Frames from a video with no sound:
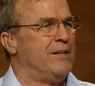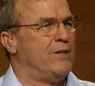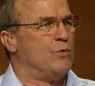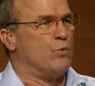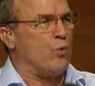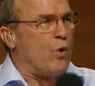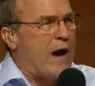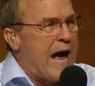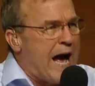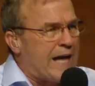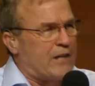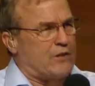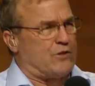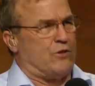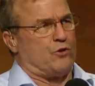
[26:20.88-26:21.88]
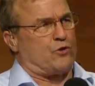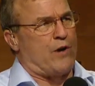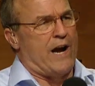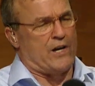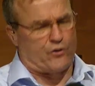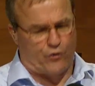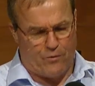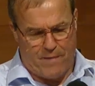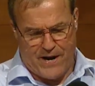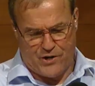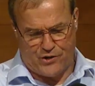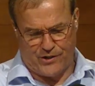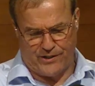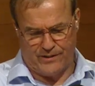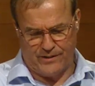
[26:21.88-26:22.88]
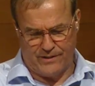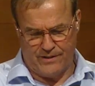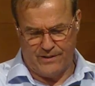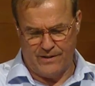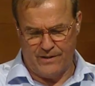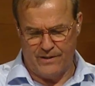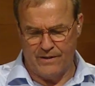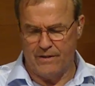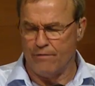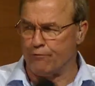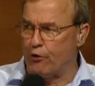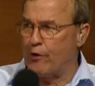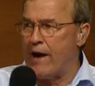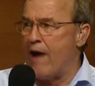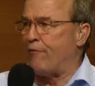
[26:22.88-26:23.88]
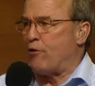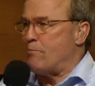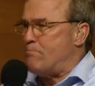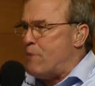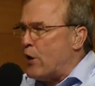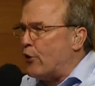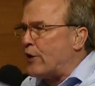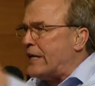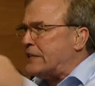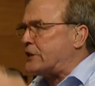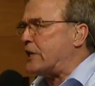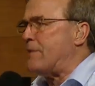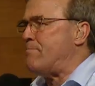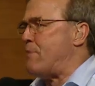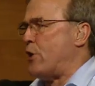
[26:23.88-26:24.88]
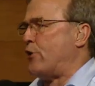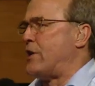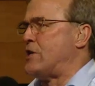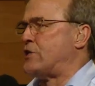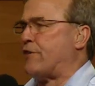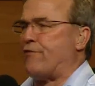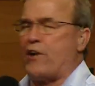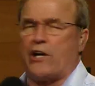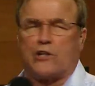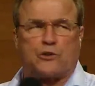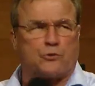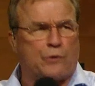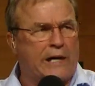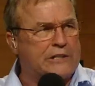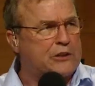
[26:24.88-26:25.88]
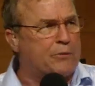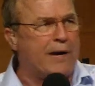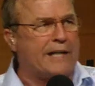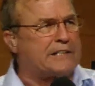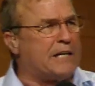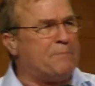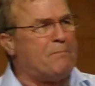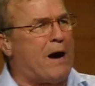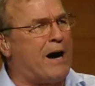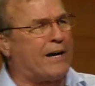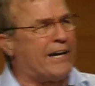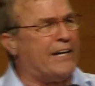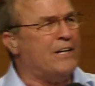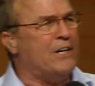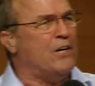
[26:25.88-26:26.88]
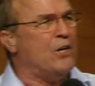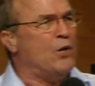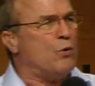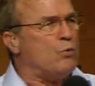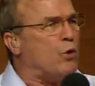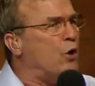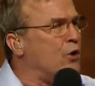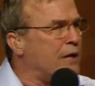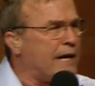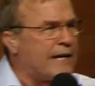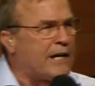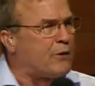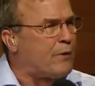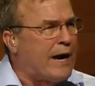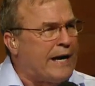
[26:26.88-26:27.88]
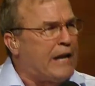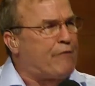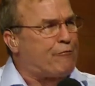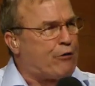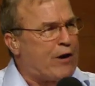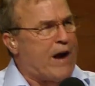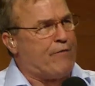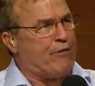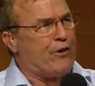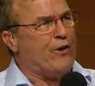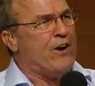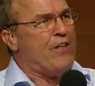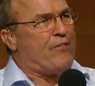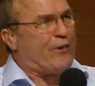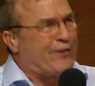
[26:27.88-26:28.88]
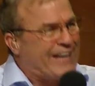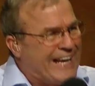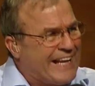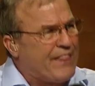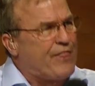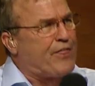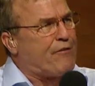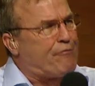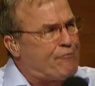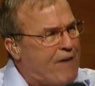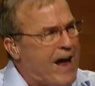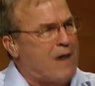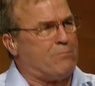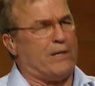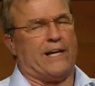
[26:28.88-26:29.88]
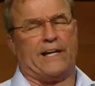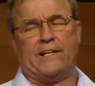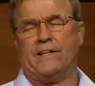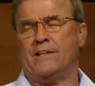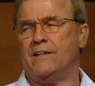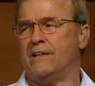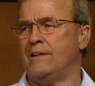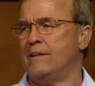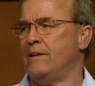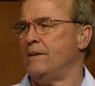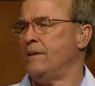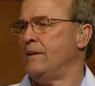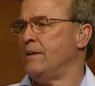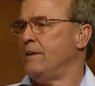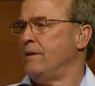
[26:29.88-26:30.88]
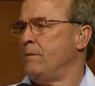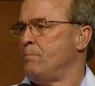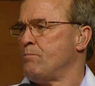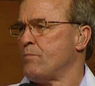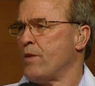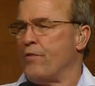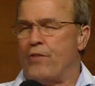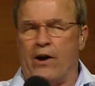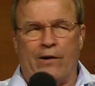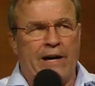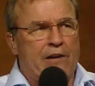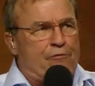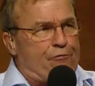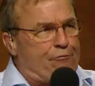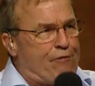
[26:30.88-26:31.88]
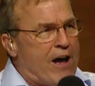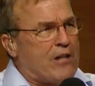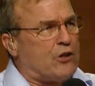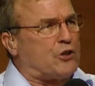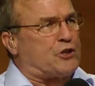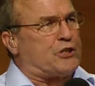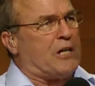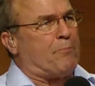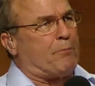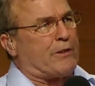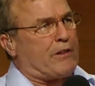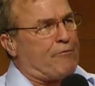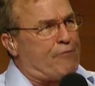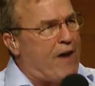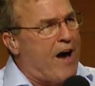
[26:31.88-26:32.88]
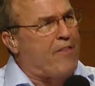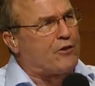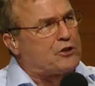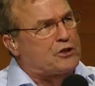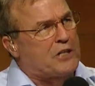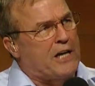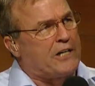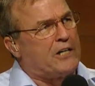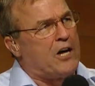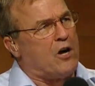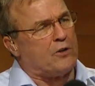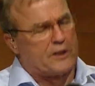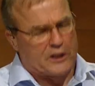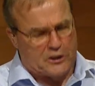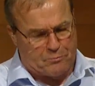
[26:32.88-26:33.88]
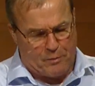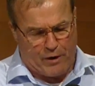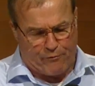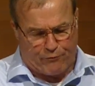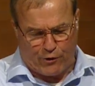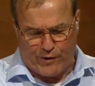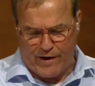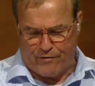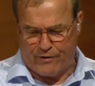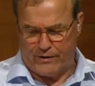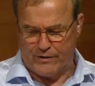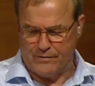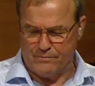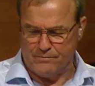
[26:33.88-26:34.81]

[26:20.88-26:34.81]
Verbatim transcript: Radical transformation. Forever, billions and billions of years, resurrected body, ruling and reigning forever. They're in the family. They're in fellowship with the Father, Son, and Holy Spirit forever.